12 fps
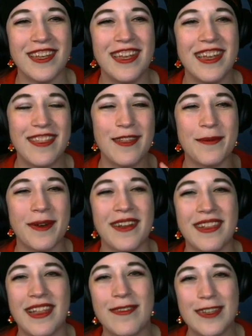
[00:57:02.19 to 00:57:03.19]
at the World
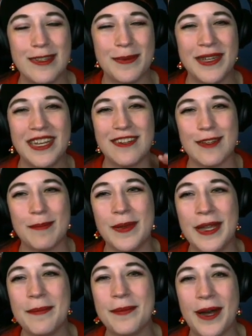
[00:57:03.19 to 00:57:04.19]
11 split and just
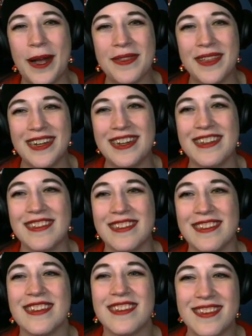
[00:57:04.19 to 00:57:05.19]
being proud that it
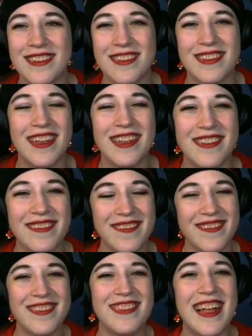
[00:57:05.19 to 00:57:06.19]
exists. Like,
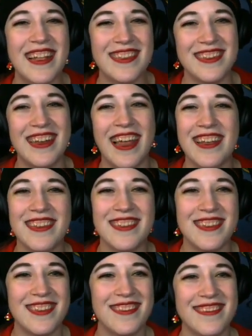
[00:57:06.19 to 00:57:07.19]
that's
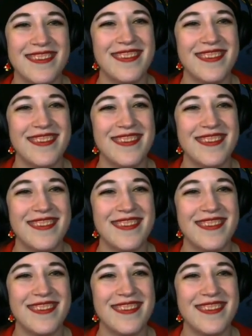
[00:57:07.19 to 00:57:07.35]
nice.